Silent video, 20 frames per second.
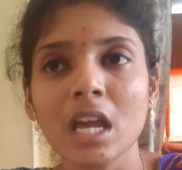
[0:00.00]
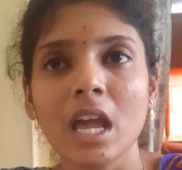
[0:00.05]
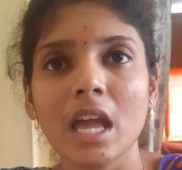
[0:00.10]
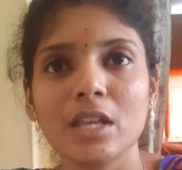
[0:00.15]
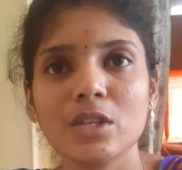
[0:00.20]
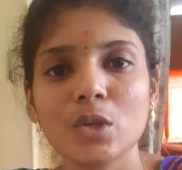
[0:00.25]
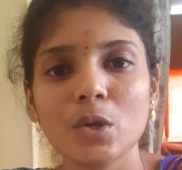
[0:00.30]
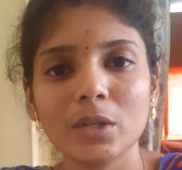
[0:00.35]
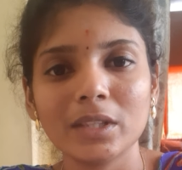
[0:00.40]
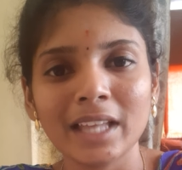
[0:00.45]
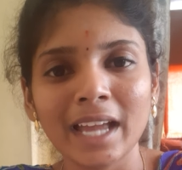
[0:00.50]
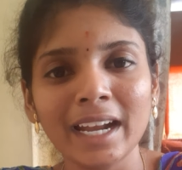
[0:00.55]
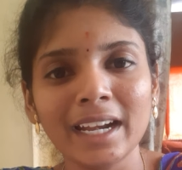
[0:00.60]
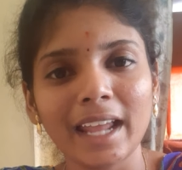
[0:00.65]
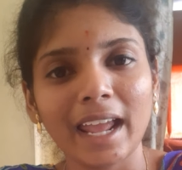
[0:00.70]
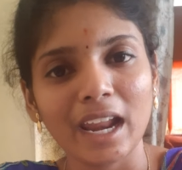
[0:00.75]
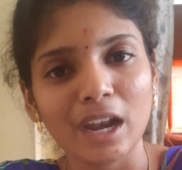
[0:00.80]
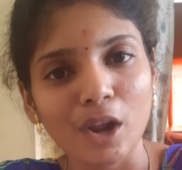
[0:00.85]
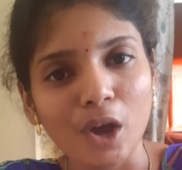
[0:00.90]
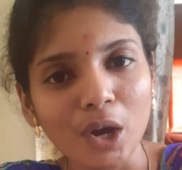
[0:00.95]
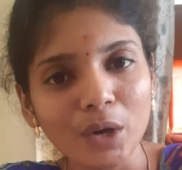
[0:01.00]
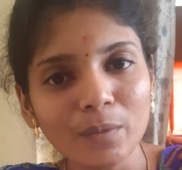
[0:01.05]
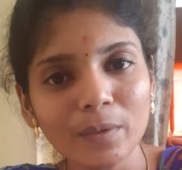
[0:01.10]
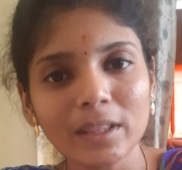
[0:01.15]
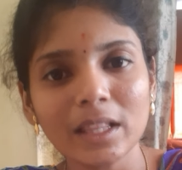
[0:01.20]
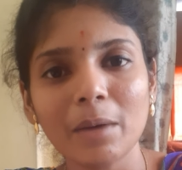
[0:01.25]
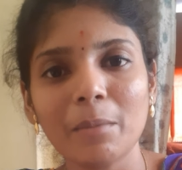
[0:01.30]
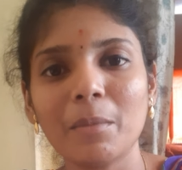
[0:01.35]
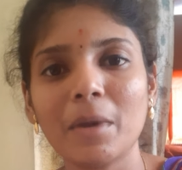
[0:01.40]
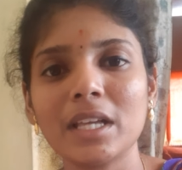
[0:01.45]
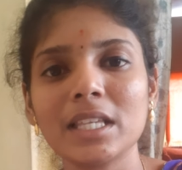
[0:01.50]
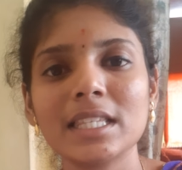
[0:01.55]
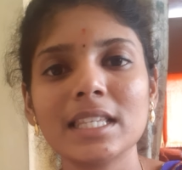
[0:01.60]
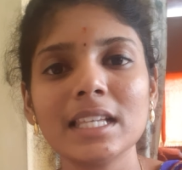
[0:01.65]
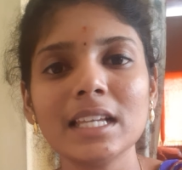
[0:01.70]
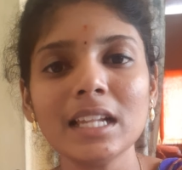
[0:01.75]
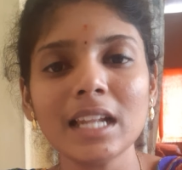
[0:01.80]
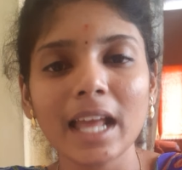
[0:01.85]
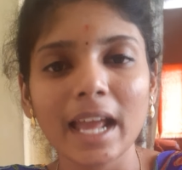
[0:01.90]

so that along with the muscle